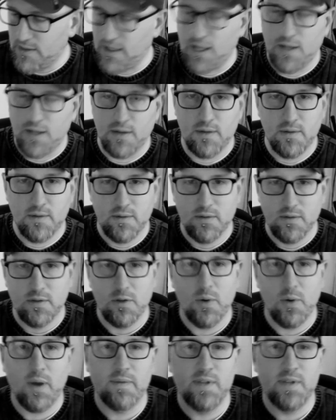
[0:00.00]
Then
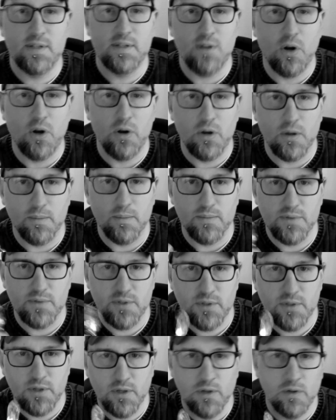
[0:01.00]
you have these
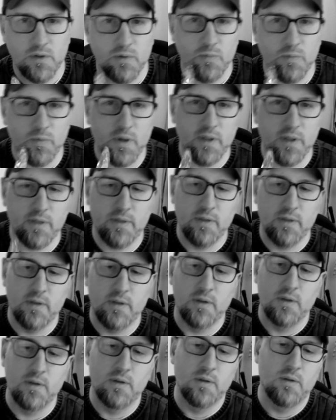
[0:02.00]
arms with
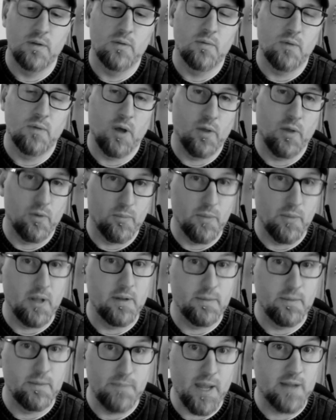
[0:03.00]
other
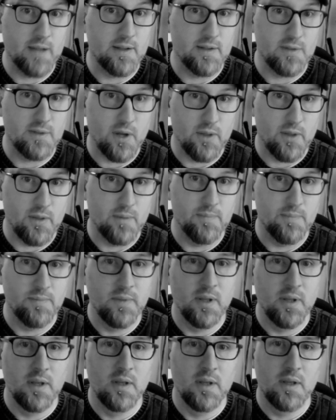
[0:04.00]
magnets on
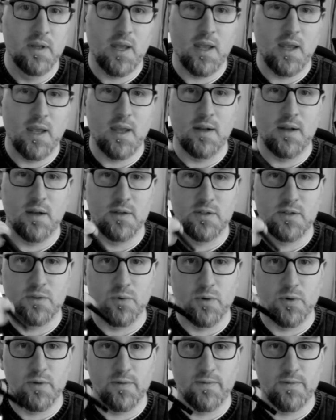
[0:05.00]
them and a
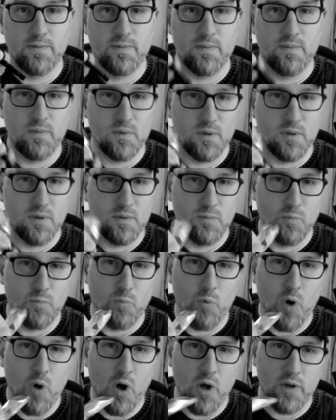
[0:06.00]
sort of
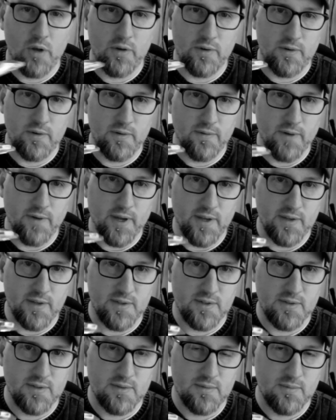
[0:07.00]
wand
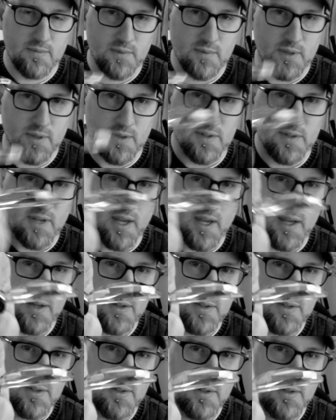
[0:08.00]
device in this
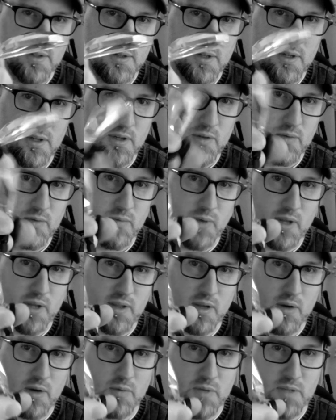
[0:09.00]
case
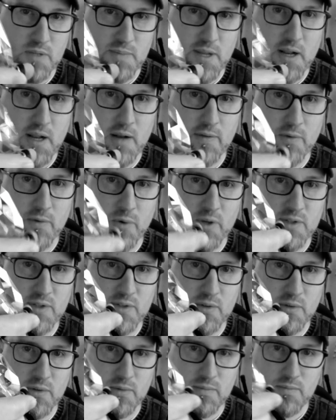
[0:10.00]
right there that's made out of
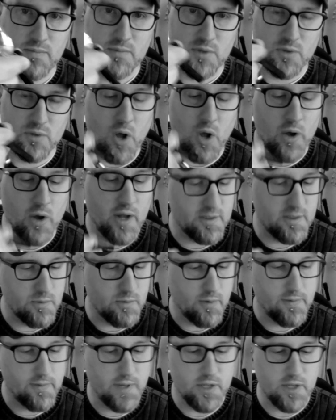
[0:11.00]
crystal, so all
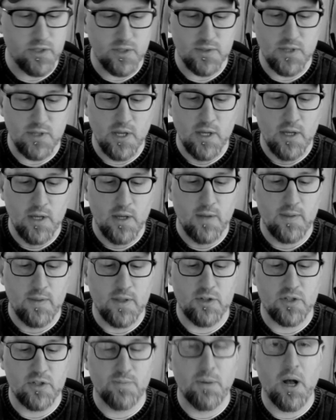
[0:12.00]
kinds of reflections,
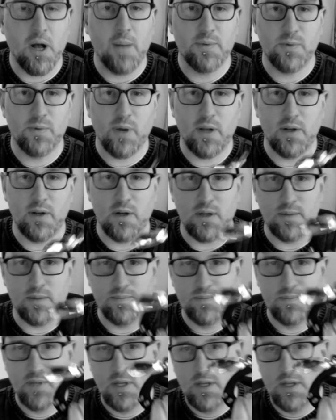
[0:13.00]
that just pops right on
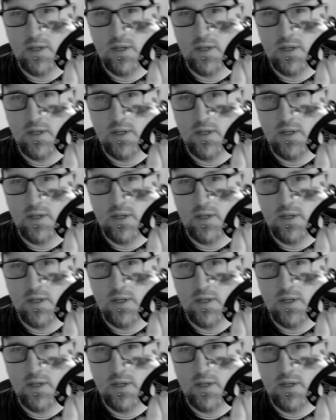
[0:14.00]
